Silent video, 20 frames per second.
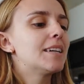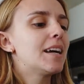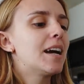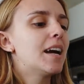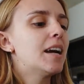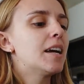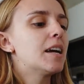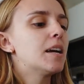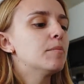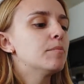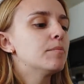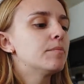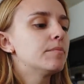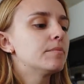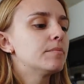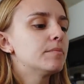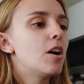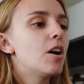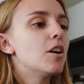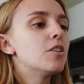I am
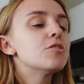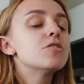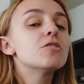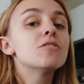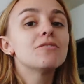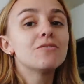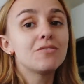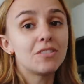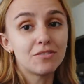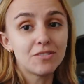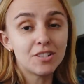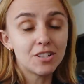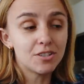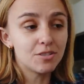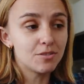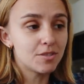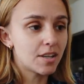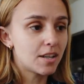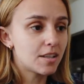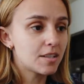one hundred
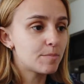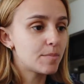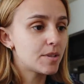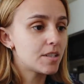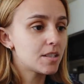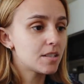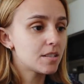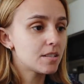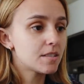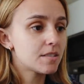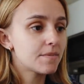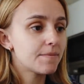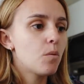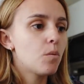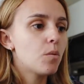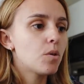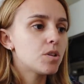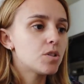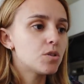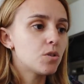fifty-two centimeters.
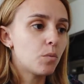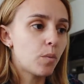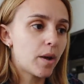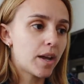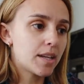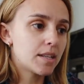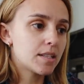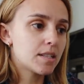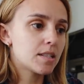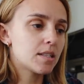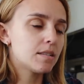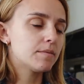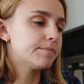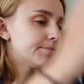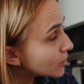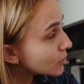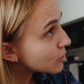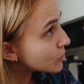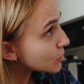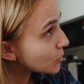What is your weight?
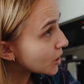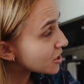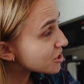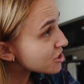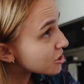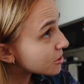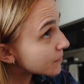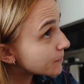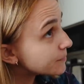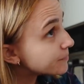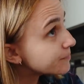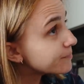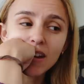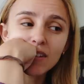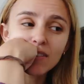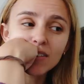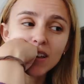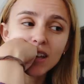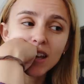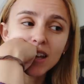Good question. I
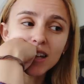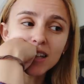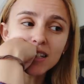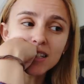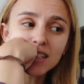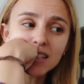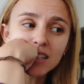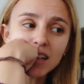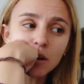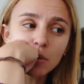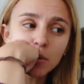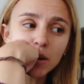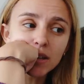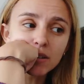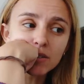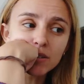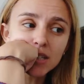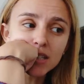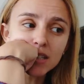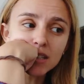feel like I did get
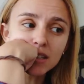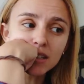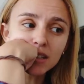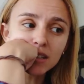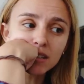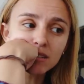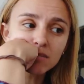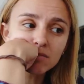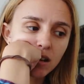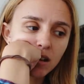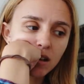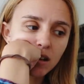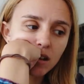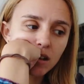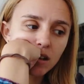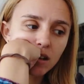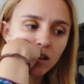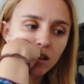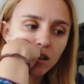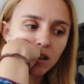weighed recently.
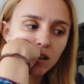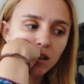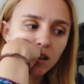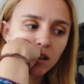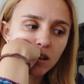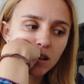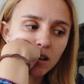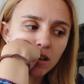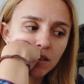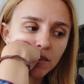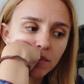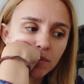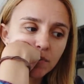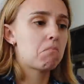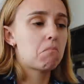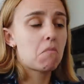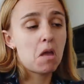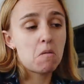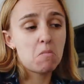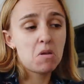Uh,
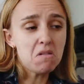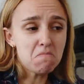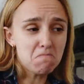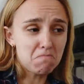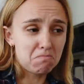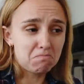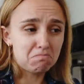maybe.